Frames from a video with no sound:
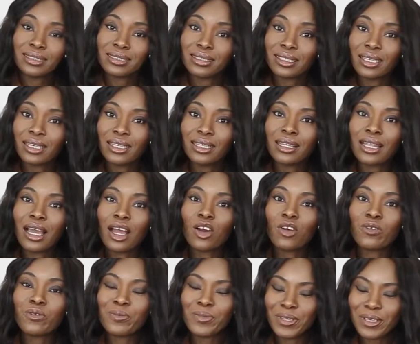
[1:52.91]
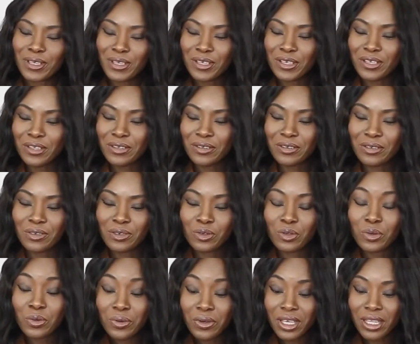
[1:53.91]
thing I'll be
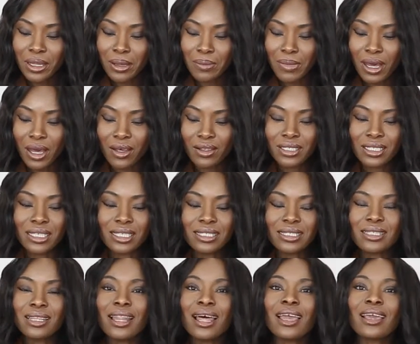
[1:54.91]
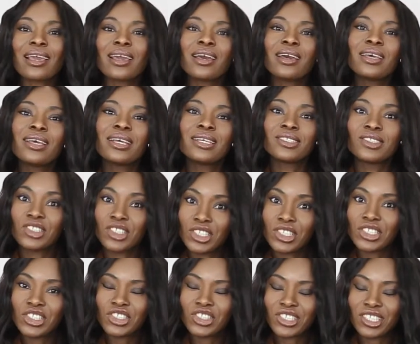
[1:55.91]
talking about is like
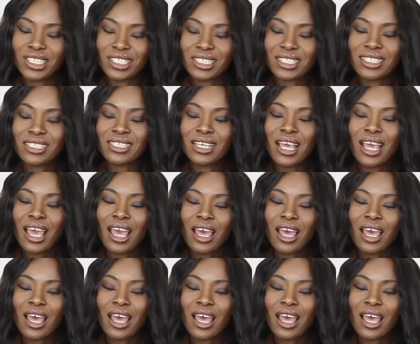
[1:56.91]
t-shirts.